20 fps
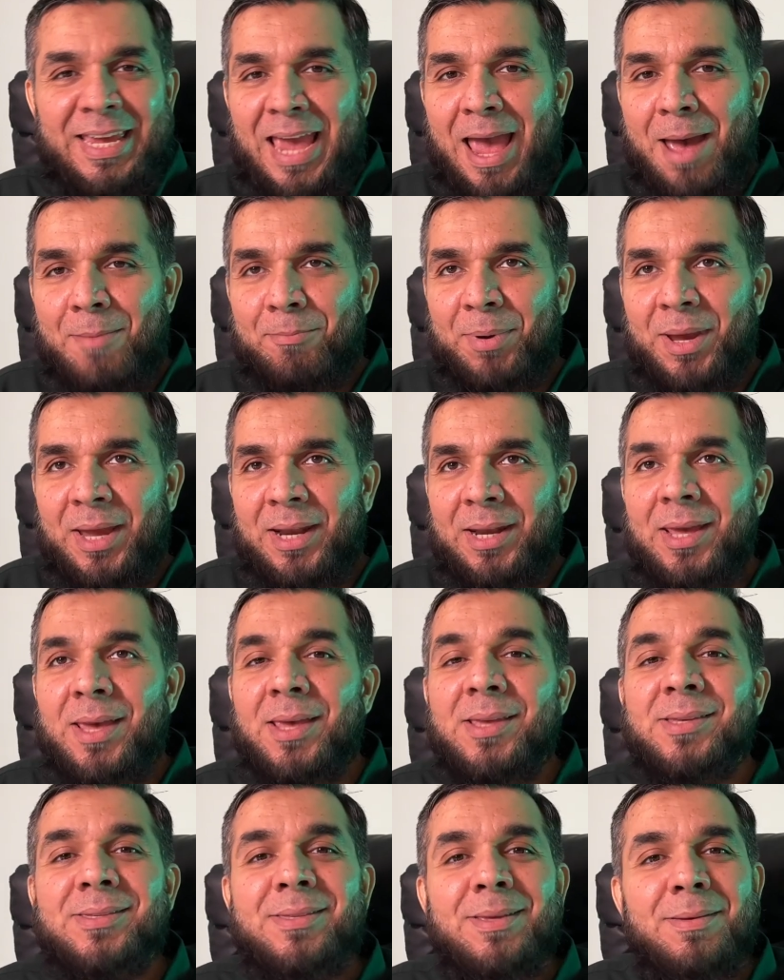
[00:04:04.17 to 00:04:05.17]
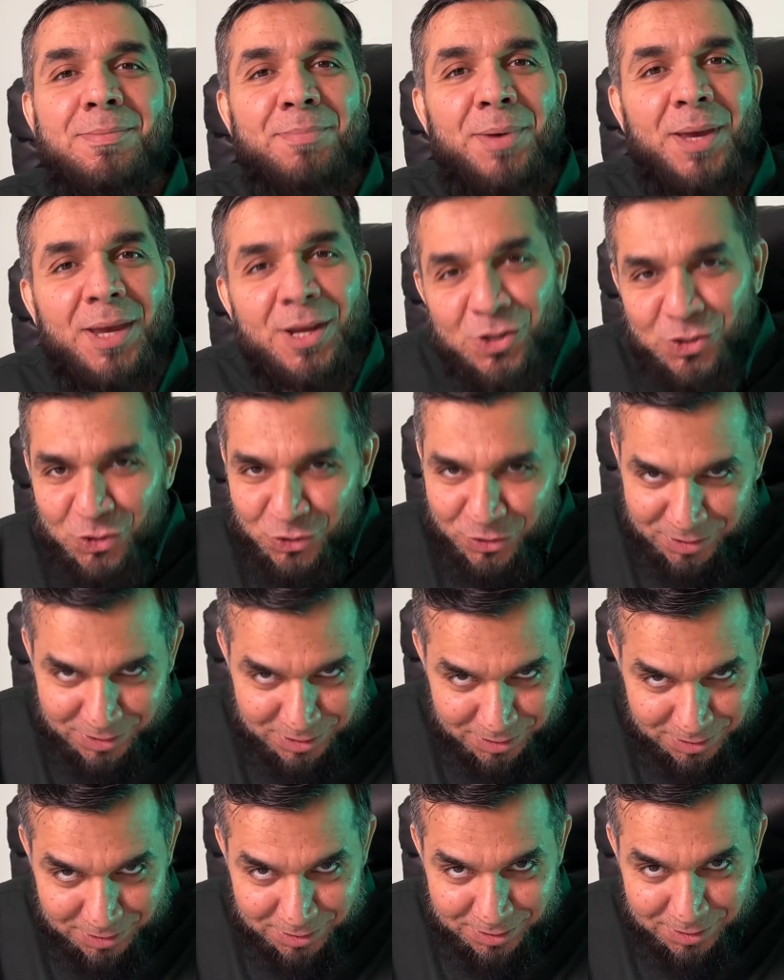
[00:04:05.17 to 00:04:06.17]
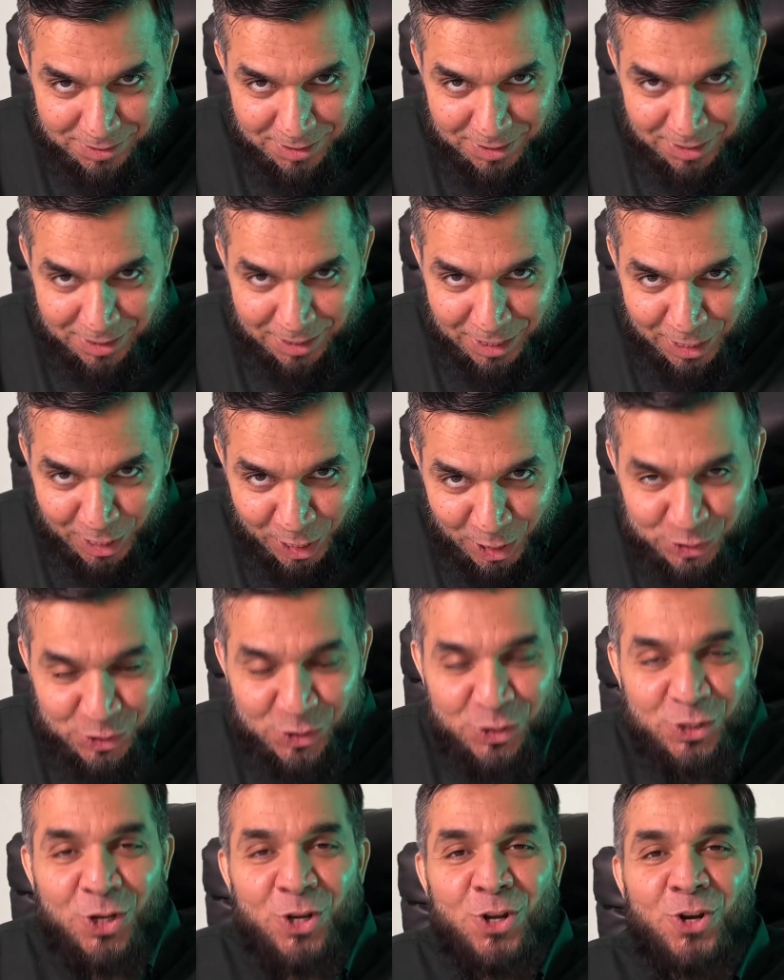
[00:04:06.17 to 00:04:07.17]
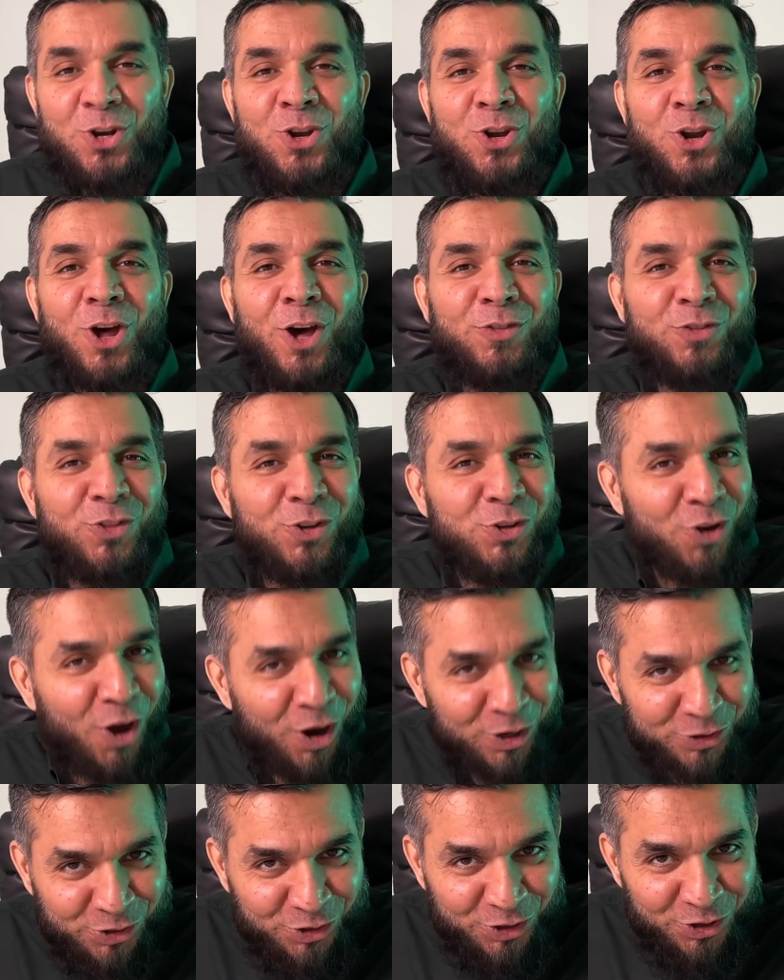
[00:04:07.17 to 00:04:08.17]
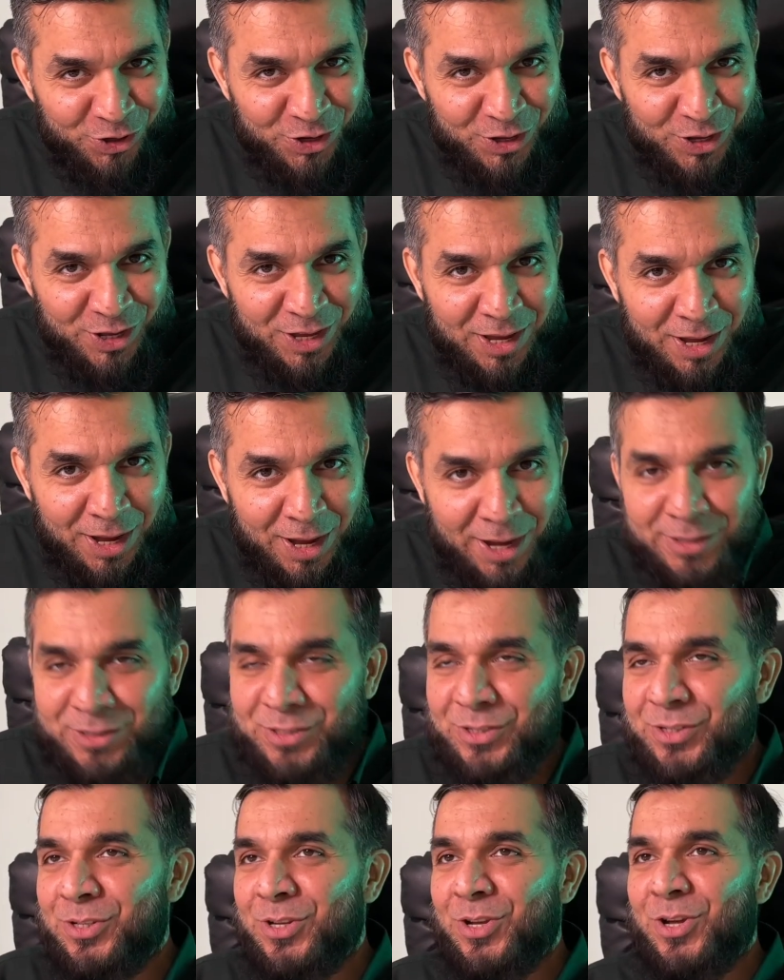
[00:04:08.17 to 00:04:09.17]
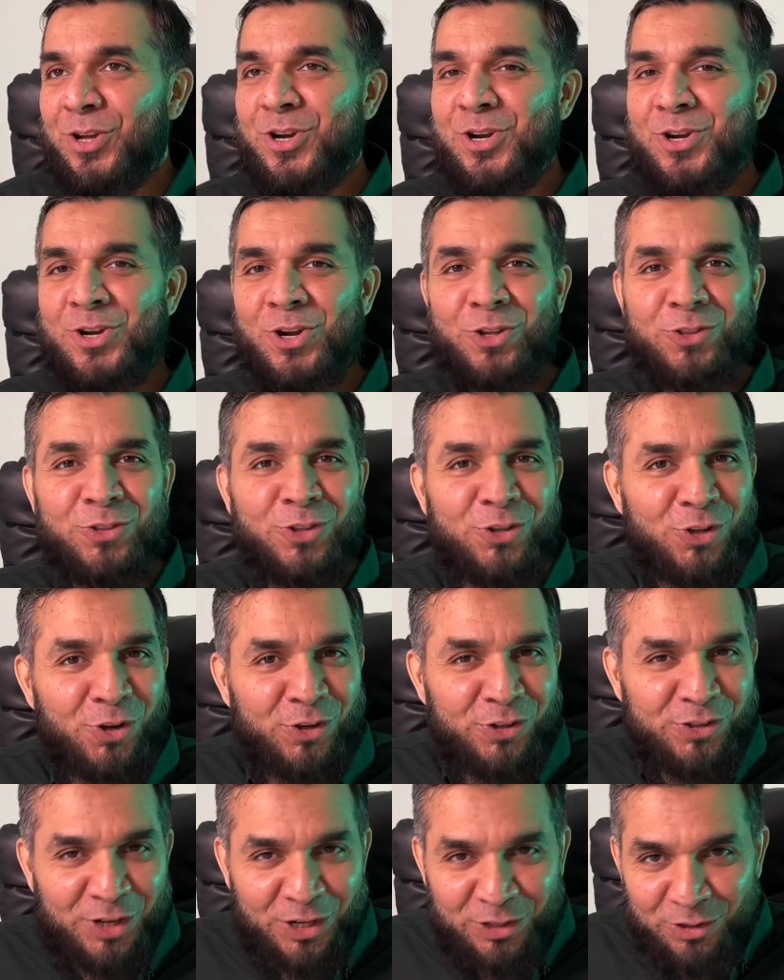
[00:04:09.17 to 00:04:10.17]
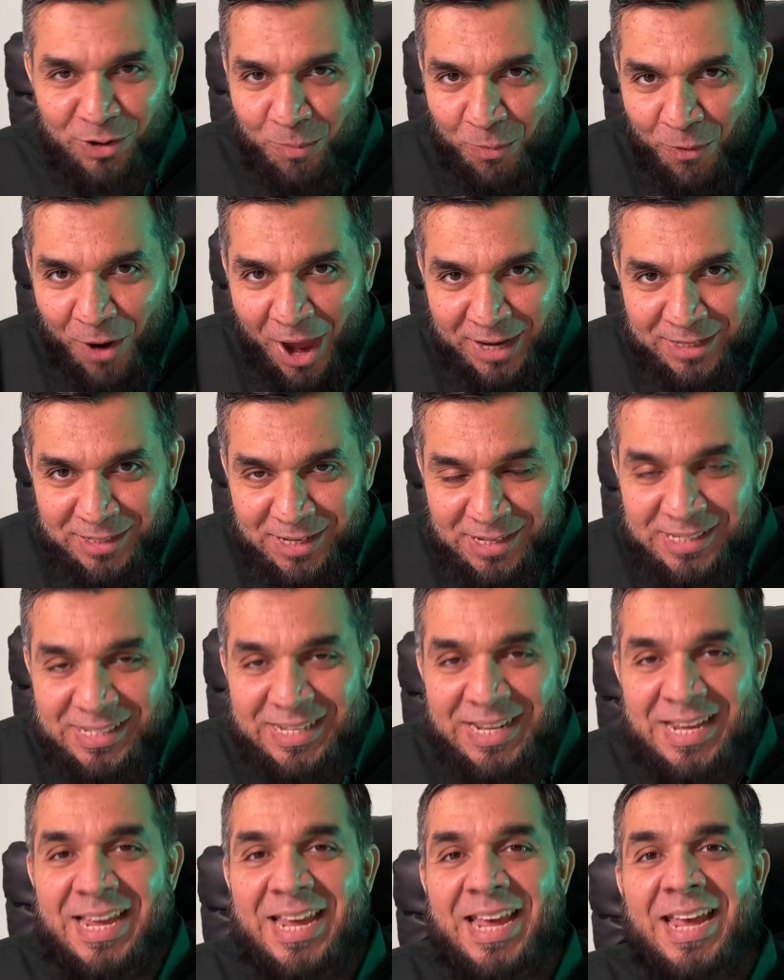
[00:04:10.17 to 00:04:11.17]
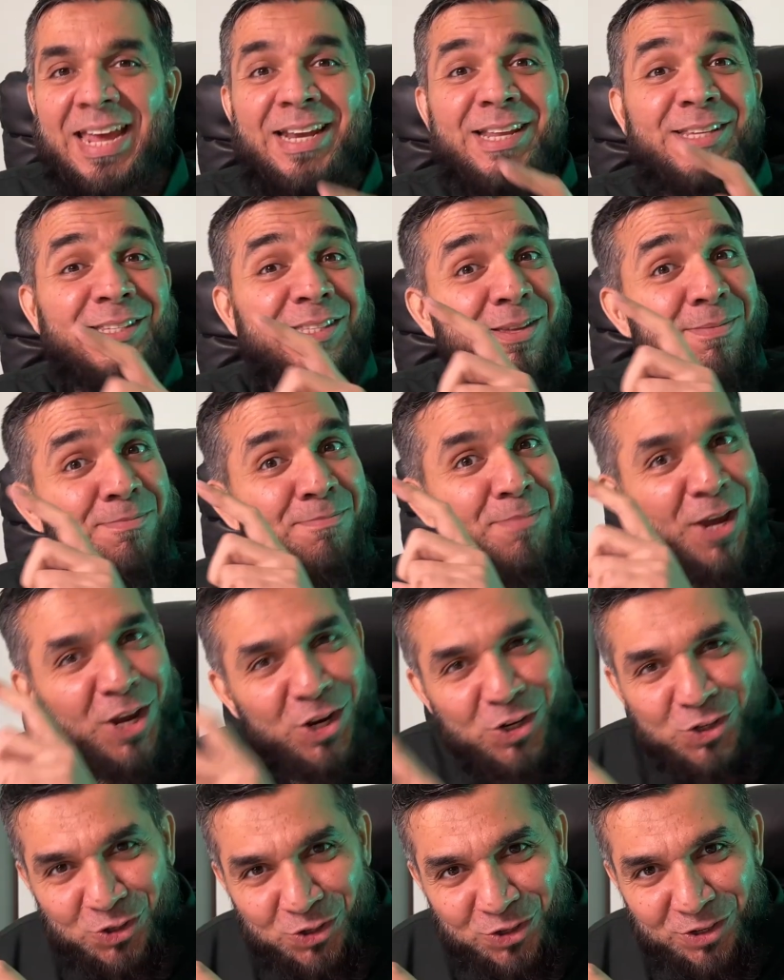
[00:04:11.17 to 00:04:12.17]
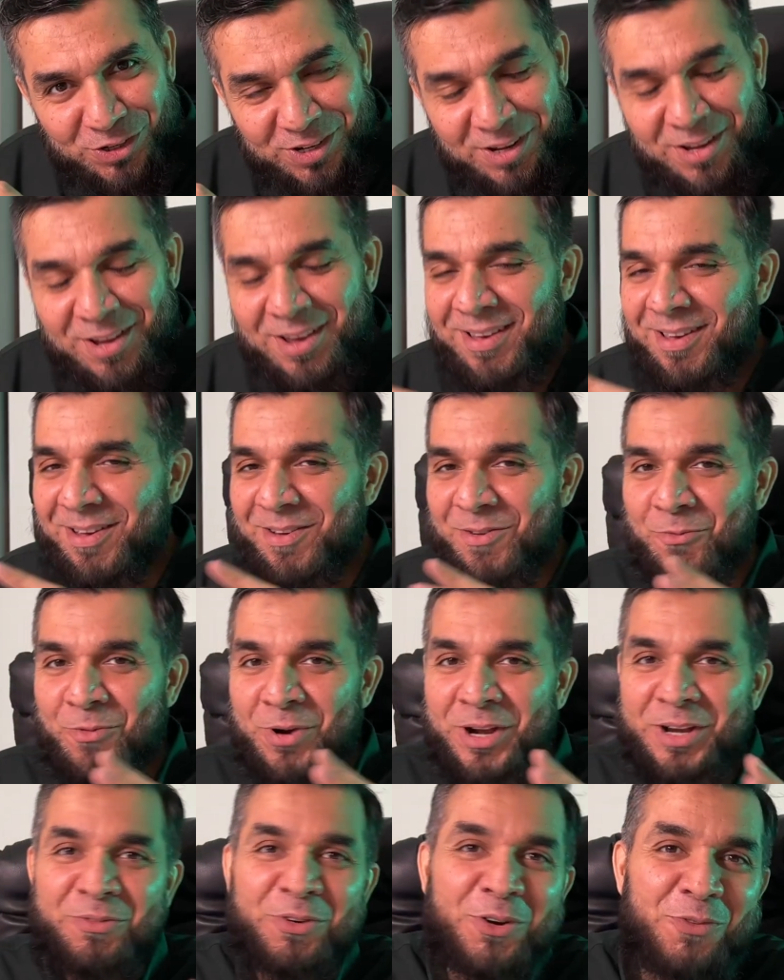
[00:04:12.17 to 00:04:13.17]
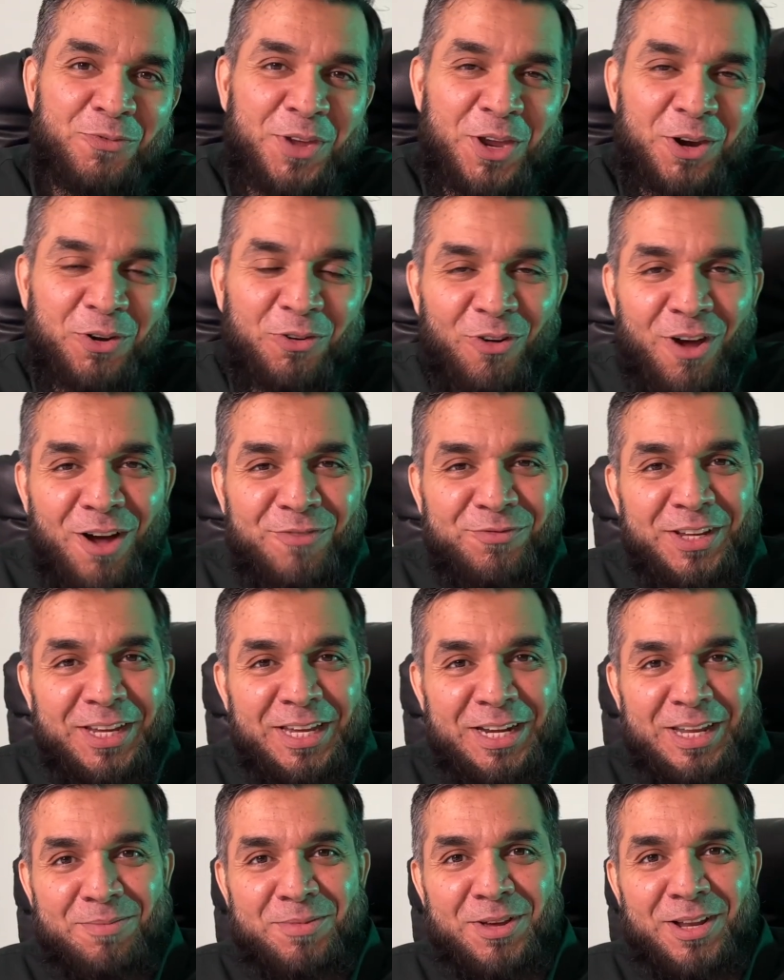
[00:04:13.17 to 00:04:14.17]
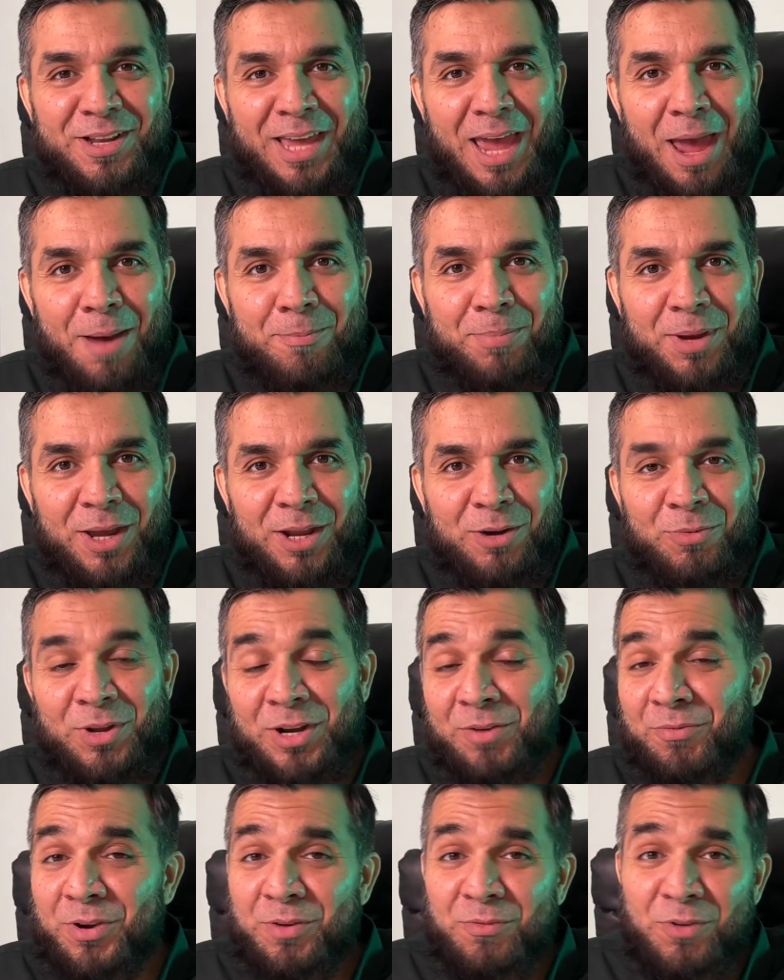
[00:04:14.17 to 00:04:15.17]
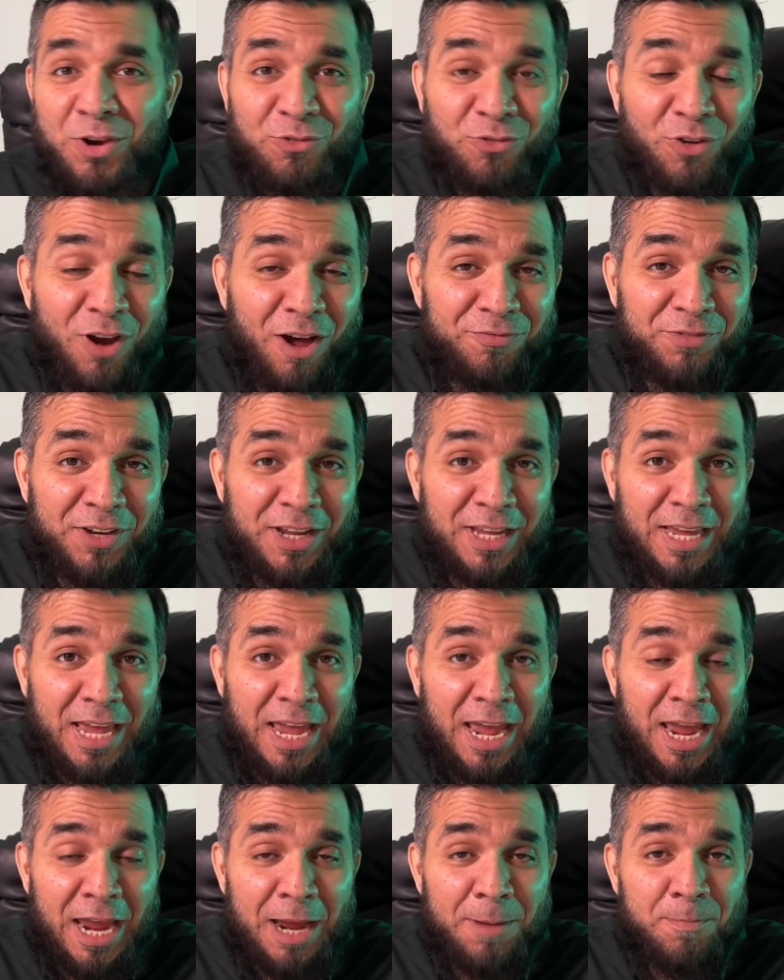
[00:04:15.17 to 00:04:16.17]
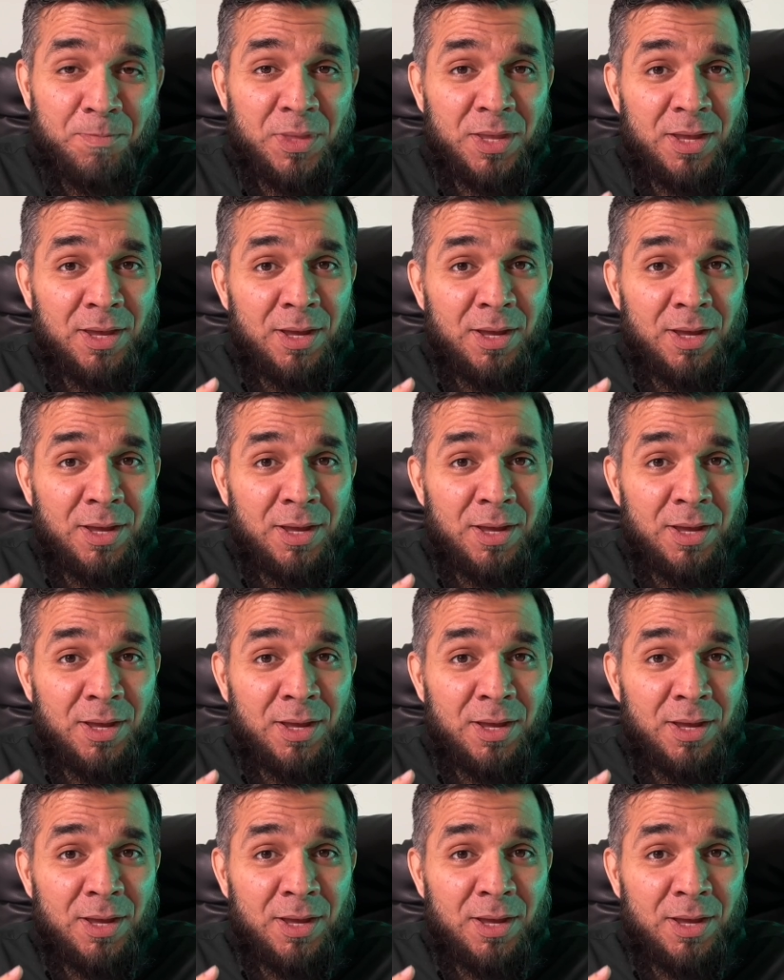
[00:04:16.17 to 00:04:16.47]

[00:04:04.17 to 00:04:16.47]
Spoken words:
campaign is the patient. It's not the doctor, it's not the dental practice, it is the patient. Whenever we are crafting an email campaign, whenever we are crafting a